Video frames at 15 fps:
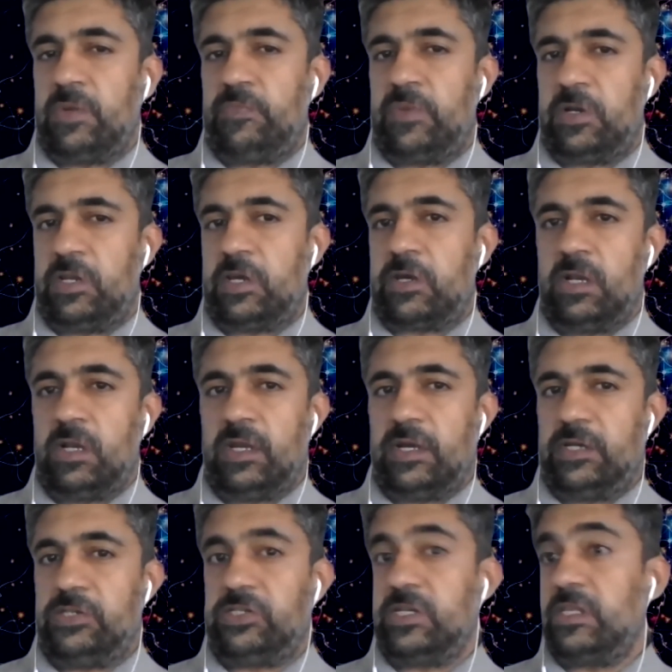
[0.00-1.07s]
Particularly
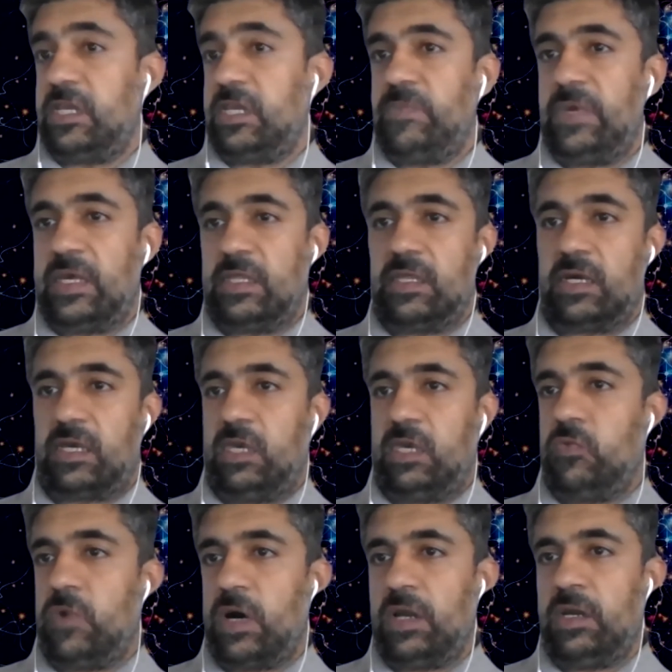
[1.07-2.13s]
agility being the key
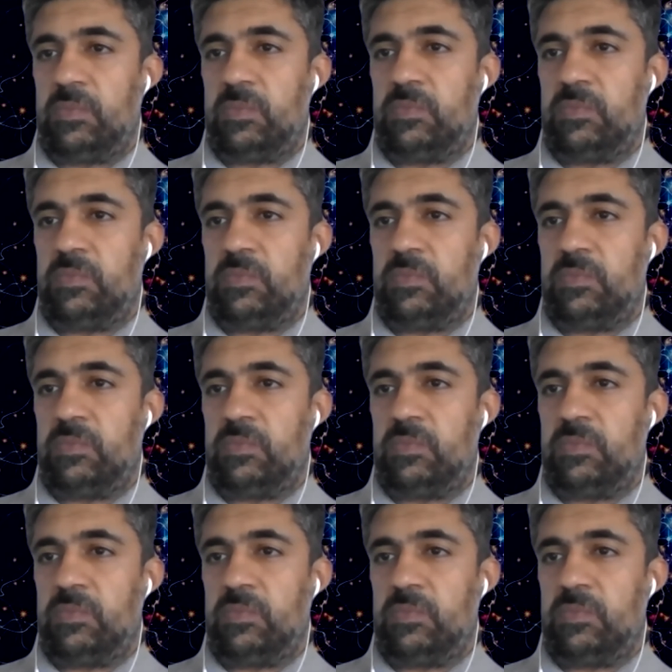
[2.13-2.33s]
one.